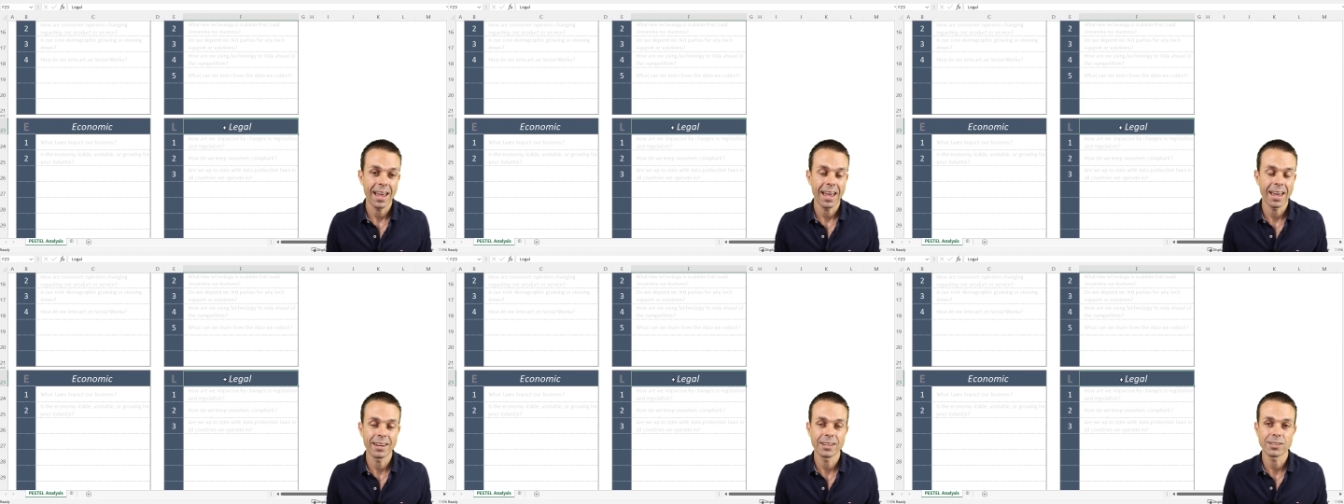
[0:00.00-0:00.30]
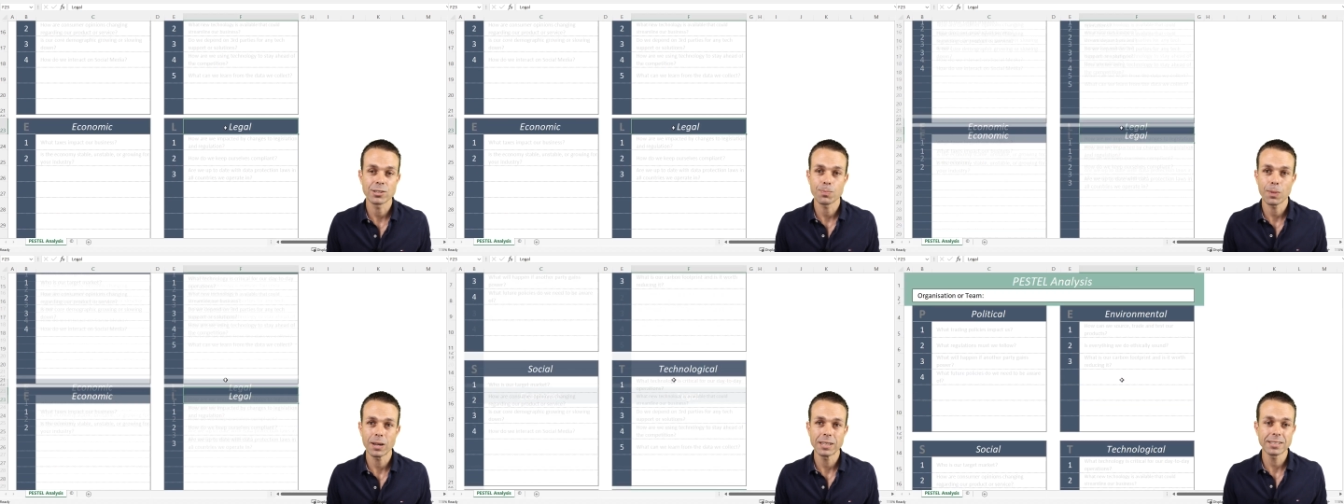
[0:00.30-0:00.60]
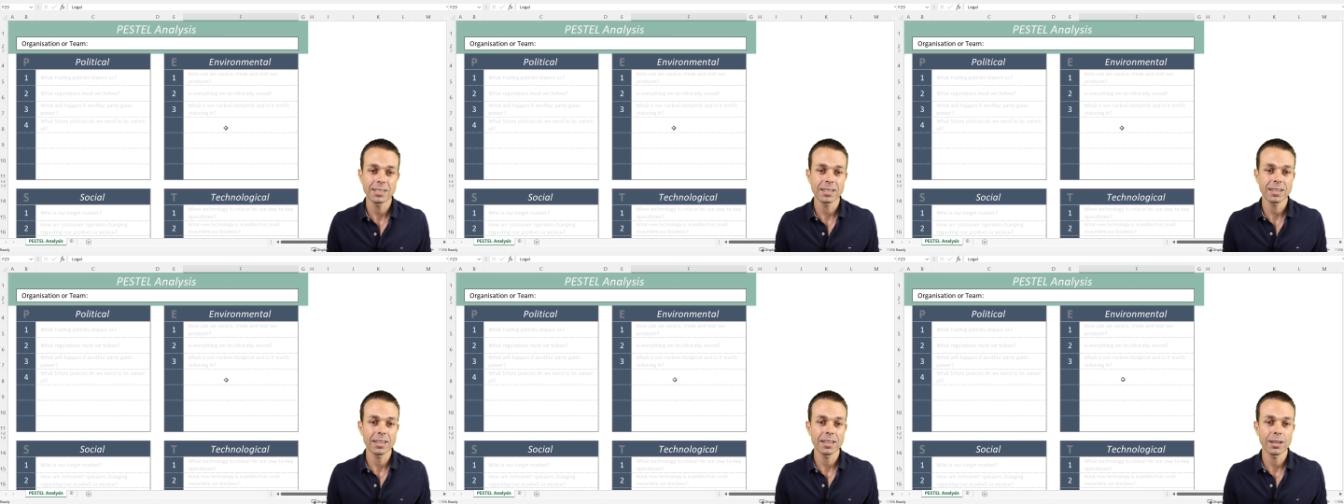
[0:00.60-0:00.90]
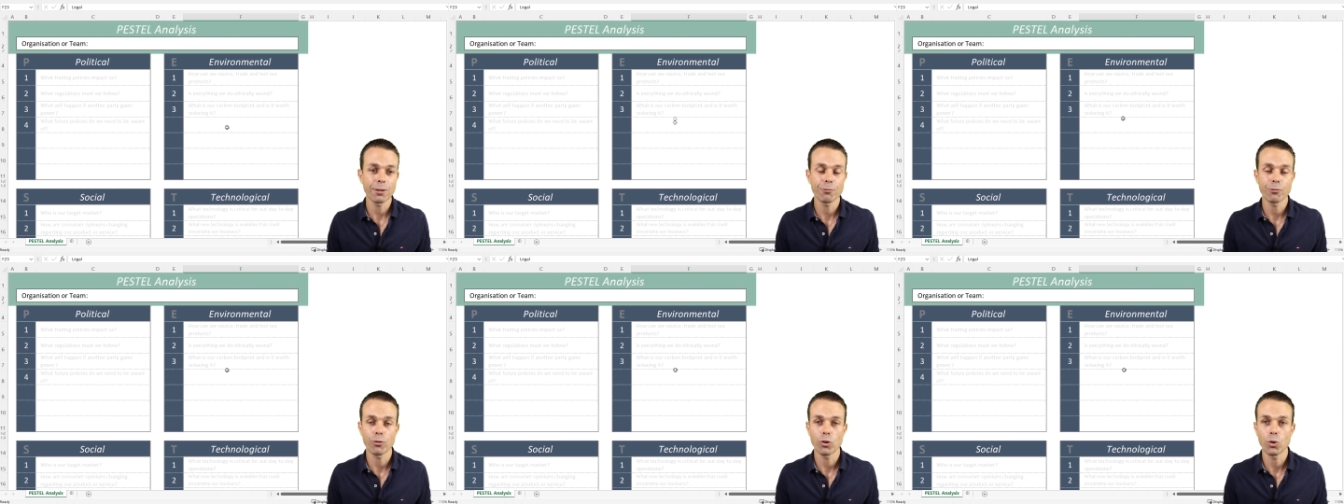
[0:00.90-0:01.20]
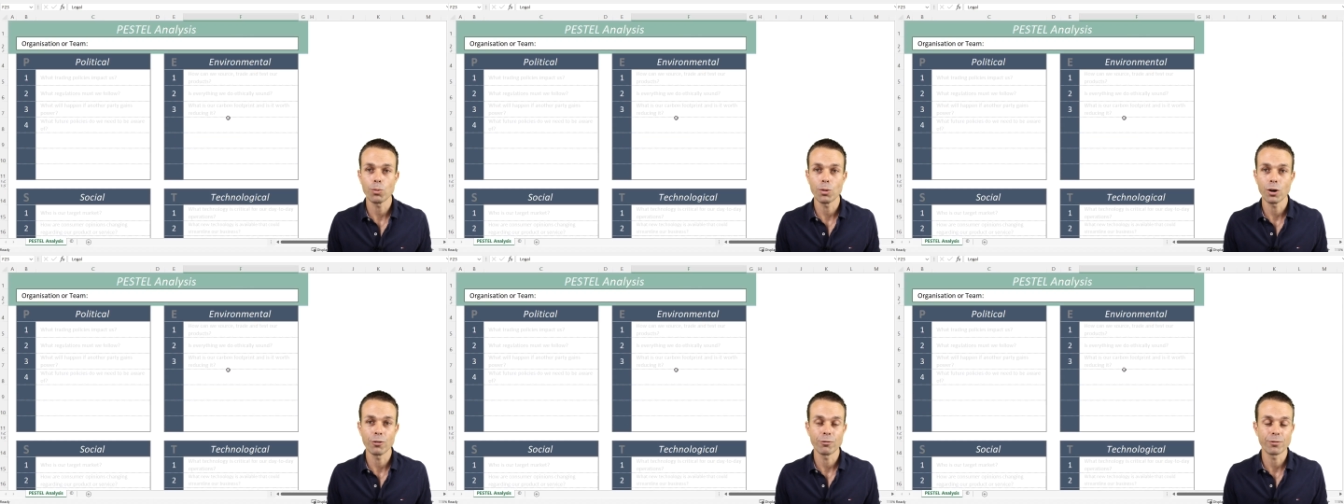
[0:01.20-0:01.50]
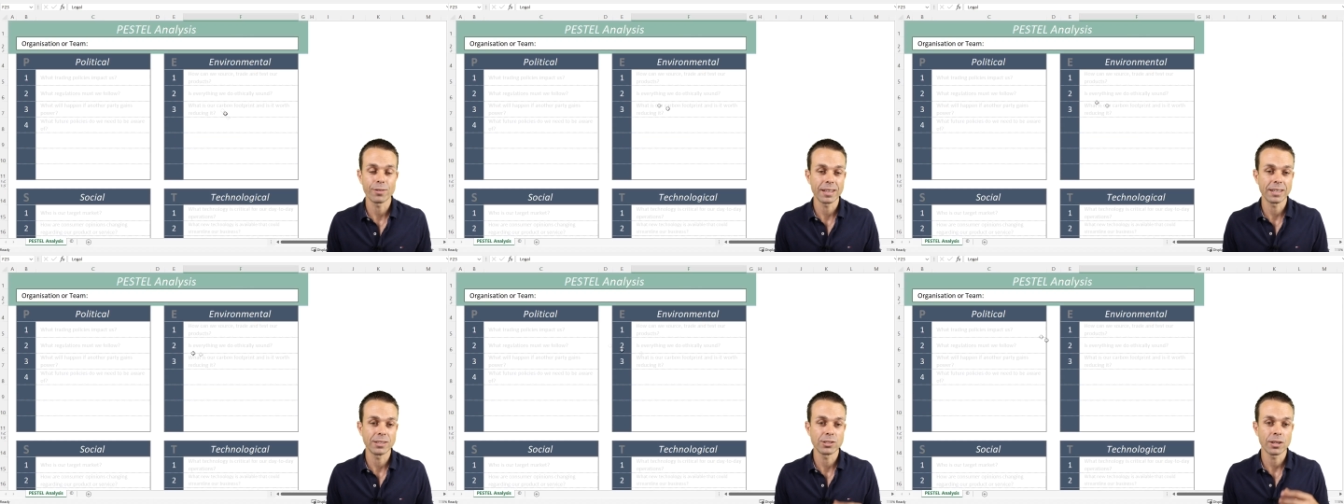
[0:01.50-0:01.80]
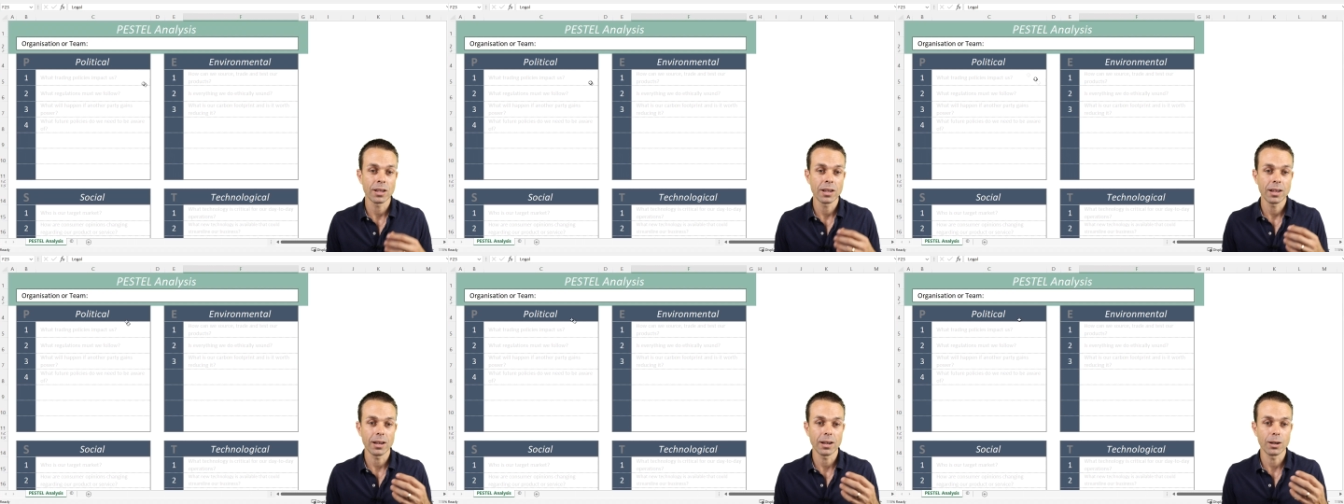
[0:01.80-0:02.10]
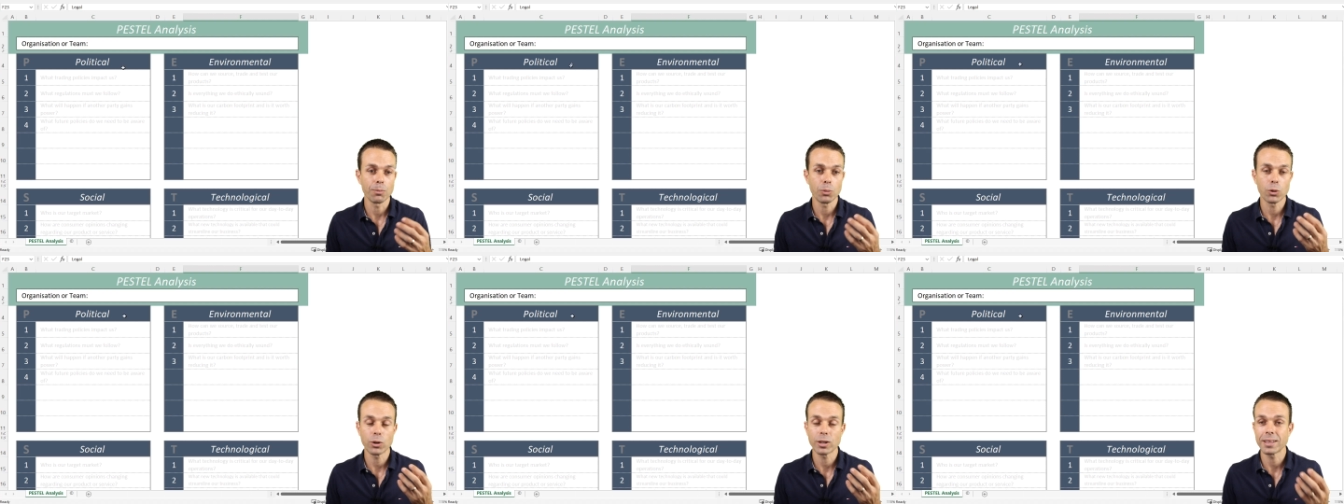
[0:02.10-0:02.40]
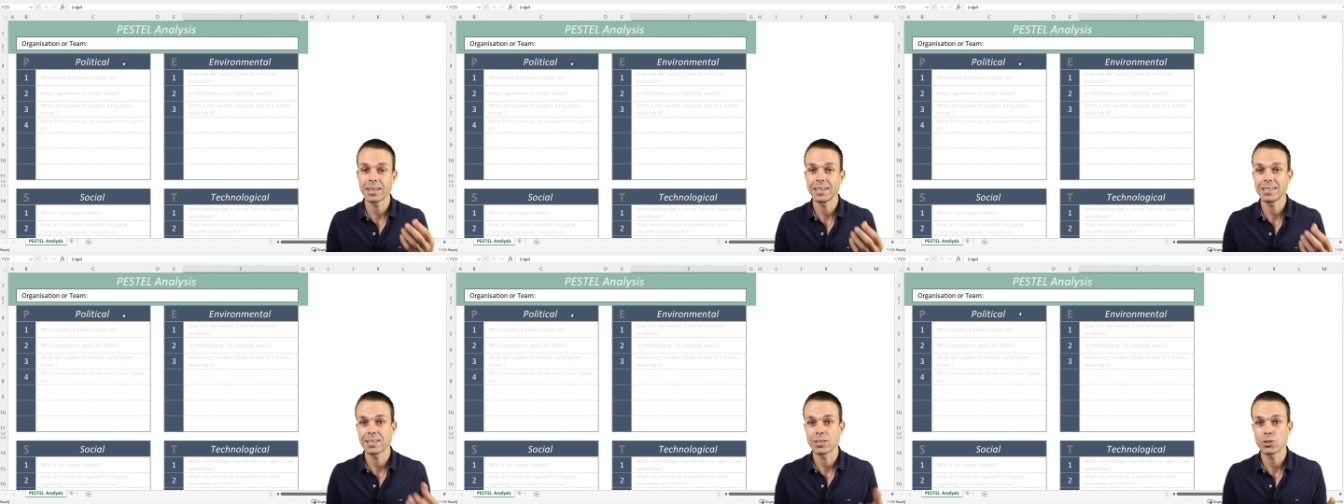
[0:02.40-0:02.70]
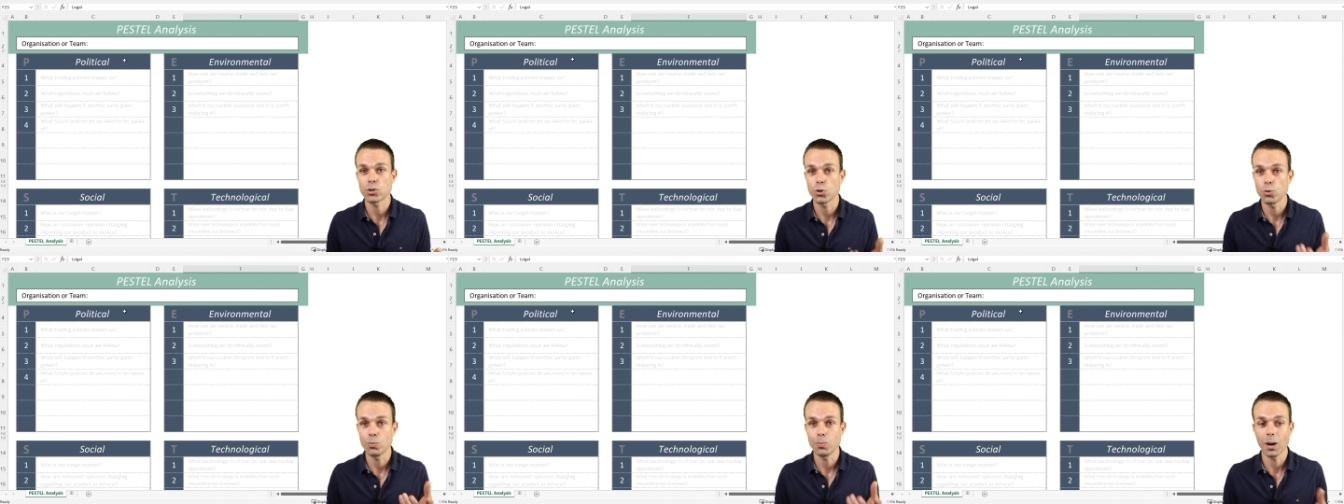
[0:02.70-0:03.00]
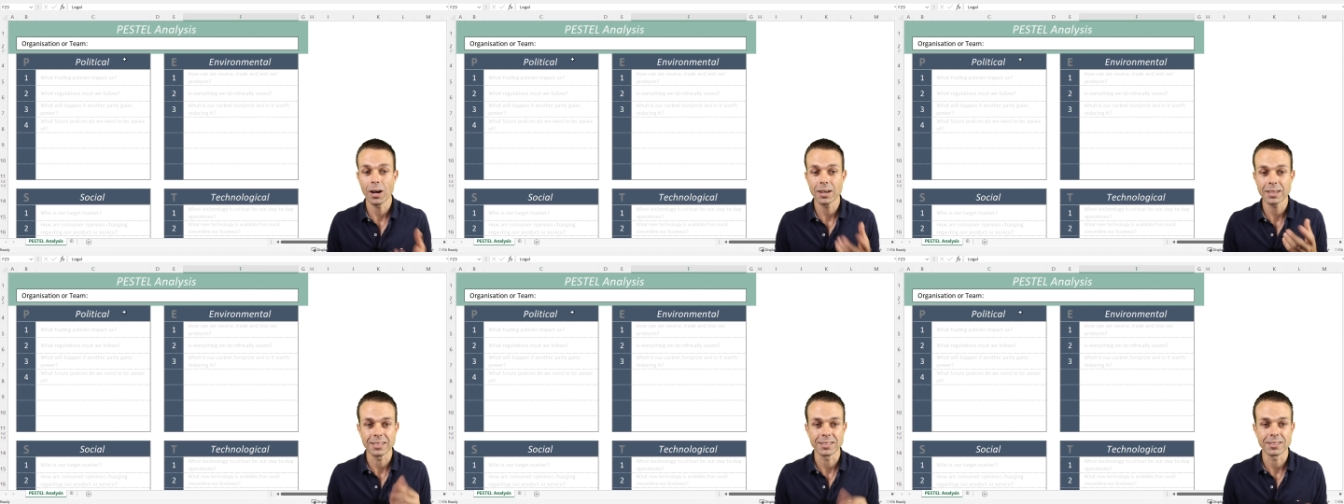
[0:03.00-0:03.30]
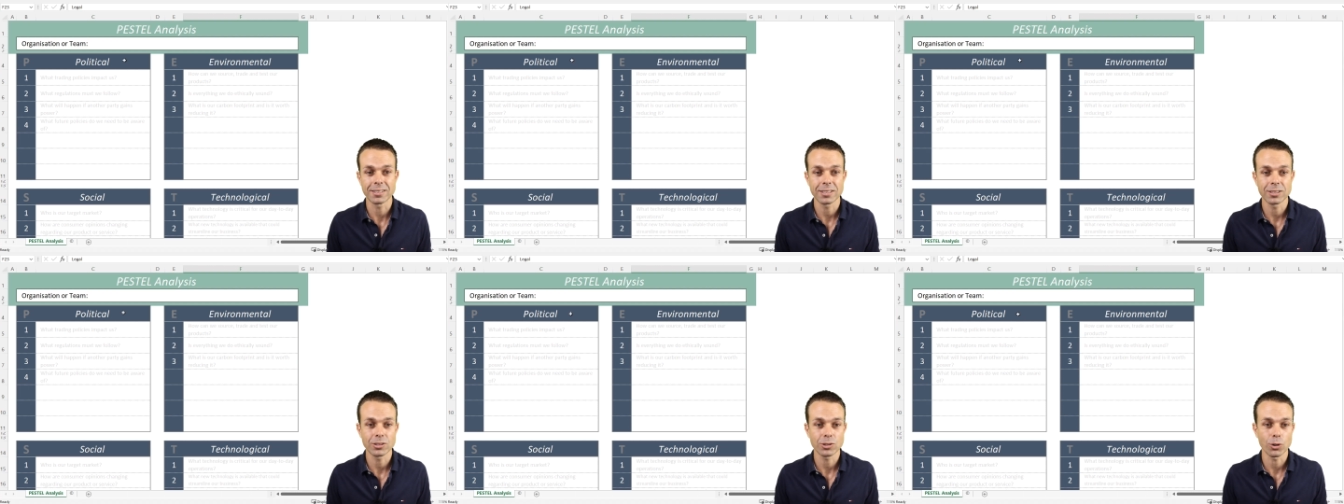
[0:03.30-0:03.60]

And it's basically a form of these uh, putting these into buckets.